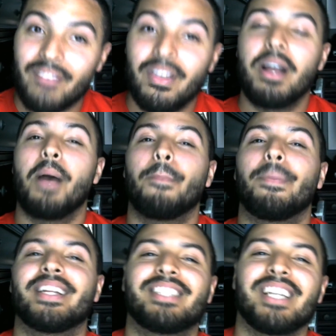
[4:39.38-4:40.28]
But it
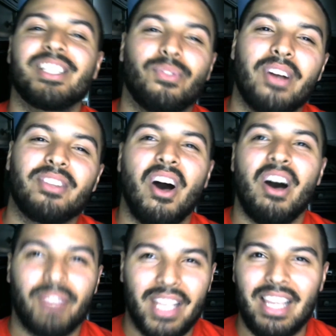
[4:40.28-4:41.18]
just felt
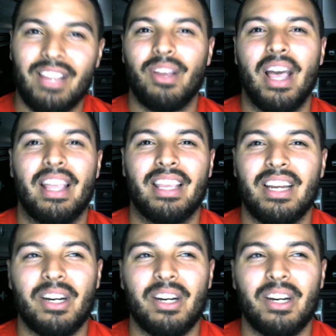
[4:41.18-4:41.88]
off-key, you know.